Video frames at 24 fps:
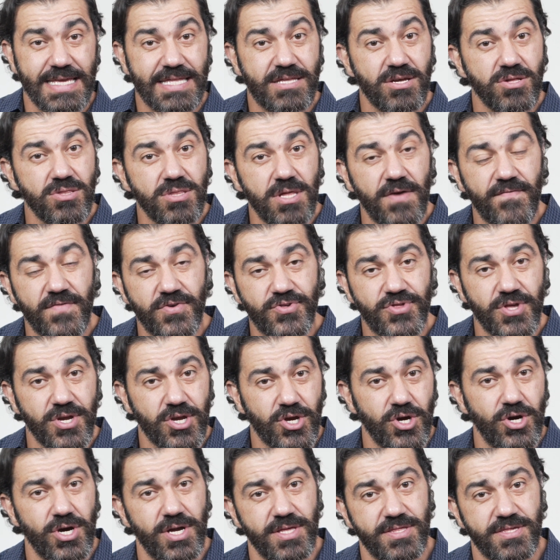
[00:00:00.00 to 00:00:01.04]
and he delivers the
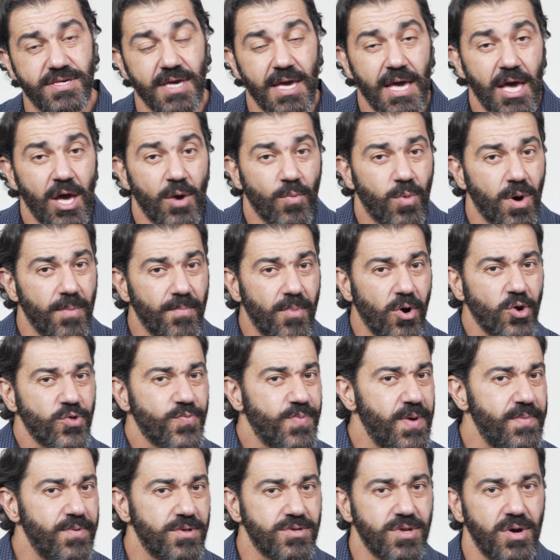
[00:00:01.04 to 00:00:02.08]
goods. What
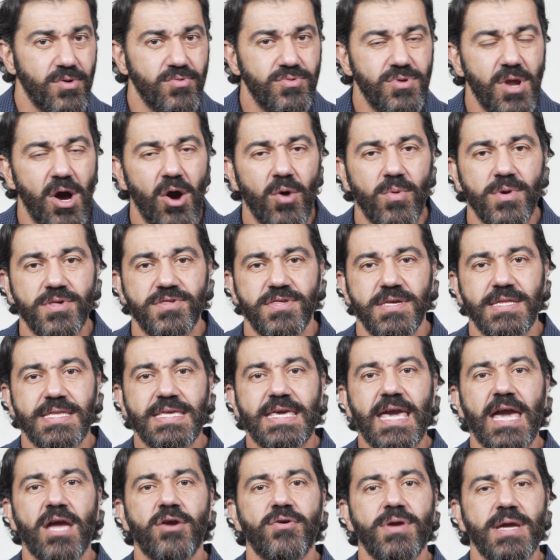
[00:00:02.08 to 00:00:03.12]
most people don't know is
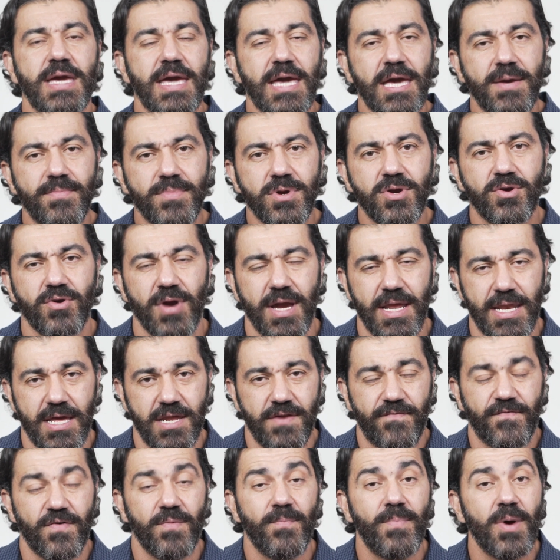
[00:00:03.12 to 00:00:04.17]
that Gary
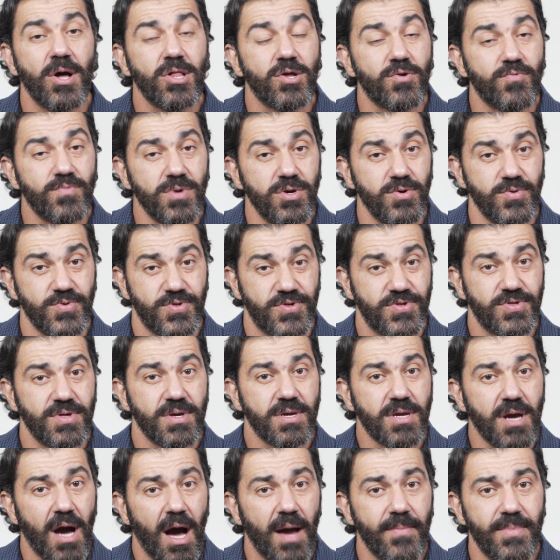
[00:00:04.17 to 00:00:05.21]
immigrated from Belarus,
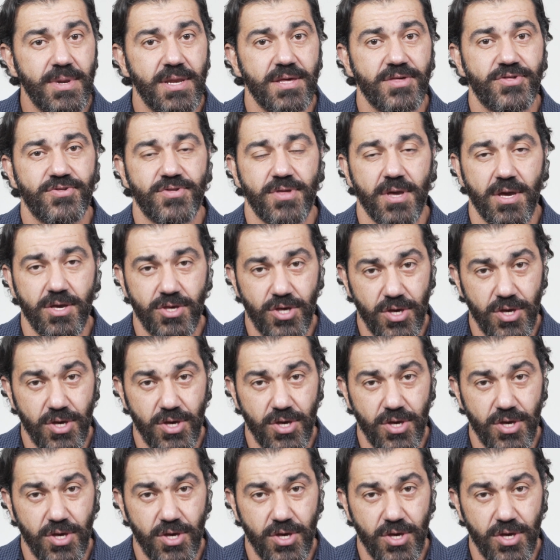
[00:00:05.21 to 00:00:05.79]
Communist